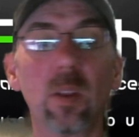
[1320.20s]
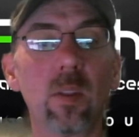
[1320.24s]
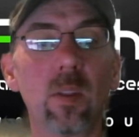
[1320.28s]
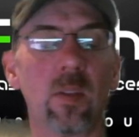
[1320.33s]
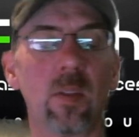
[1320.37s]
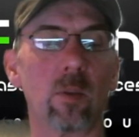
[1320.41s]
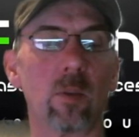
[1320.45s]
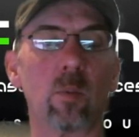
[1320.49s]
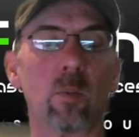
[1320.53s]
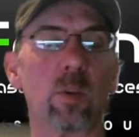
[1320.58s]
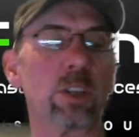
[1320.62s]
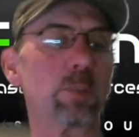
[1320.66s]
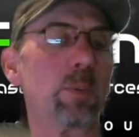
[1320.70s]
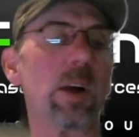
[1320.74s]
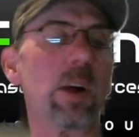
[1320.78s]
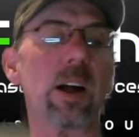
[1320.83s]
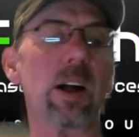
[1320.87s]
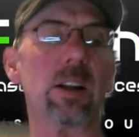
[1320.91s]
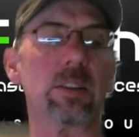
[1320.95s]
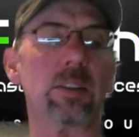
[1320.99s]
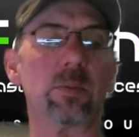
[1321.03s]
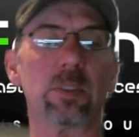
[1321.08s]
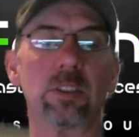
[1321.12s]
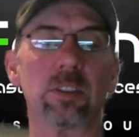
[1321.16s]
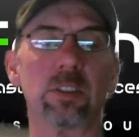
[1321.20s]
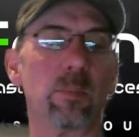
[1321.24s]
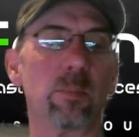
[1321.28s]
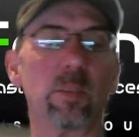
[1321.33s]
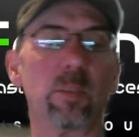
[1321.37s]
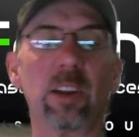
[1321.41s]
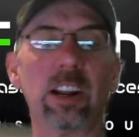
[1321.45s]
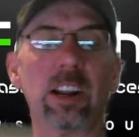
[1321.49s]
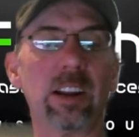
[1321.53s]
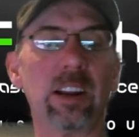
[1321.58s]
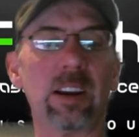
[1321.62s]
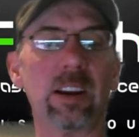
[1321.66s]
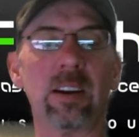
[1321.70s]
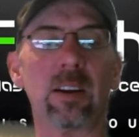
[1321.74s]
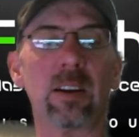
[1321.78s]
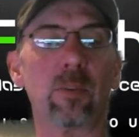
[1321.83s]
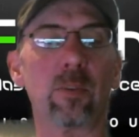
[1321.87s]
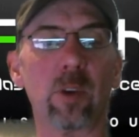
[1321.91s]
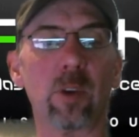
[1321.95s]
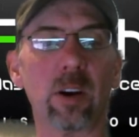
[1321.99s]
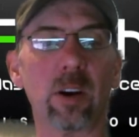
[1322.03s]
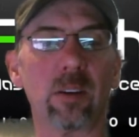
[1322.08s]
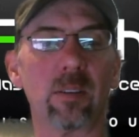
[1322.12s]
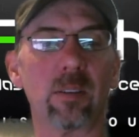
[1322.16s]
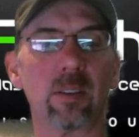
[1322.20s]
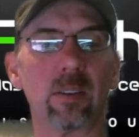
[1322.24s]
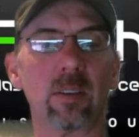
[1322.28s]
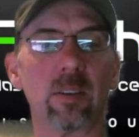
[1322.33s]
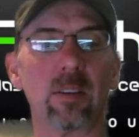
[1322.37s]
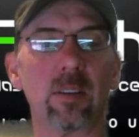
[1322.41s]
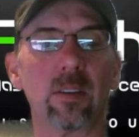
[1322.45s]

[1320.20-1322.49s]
The response was completely different.